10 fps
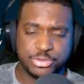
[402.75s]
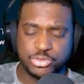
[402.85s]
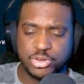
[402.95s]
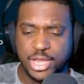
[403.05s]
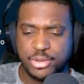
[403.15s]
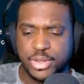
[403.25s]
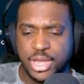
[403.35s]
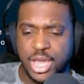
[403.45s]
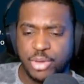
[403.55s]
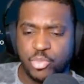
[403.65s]
So now
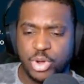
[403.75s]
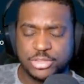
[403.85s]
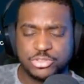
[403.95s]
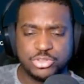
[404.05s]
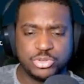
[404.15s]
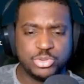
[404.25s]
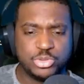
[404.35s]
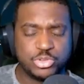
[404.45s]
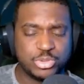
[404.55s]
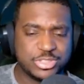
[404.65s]
I want to
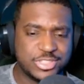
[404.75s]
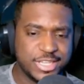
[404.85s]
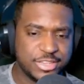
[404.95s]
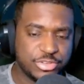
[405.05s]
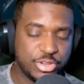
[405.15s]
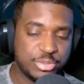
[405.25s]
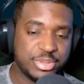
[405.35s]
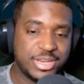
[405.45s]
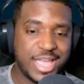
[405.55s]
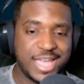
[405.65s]
switch gears a little
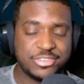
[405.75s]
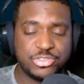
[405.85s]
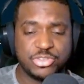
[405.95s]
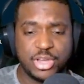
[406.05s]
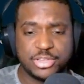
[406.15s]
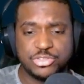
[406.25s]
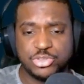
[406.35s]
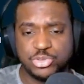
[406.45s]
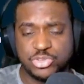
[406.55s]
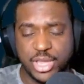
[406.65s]
bit and start
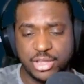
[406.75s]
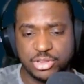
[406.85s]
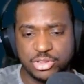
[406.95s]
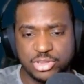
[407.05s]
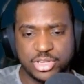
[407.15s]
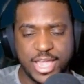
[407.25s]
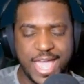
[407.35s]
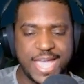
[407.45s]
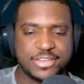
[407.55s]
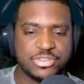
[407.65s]
to take a look
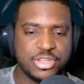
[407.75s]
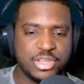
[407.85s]
at